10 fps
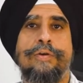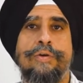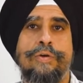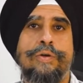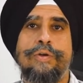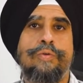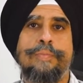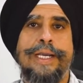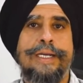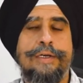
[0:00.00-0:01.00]
You know, you
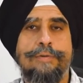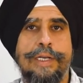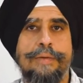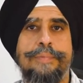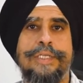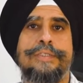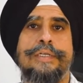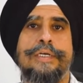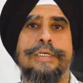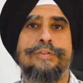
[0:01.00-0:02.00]
might develop
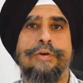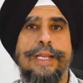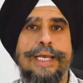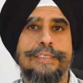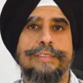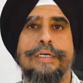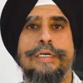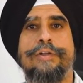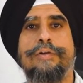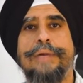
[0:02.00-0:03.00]
blisters, your legs
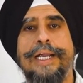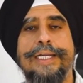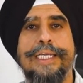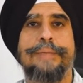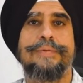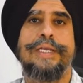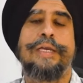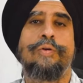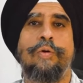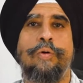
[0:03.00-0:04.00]
hurt, your mind keeps
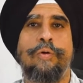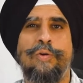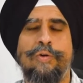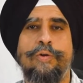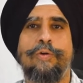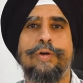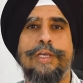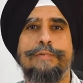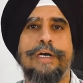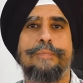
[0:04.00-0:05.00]
saying no, no, no,
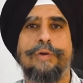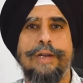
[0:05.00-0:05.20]
give up.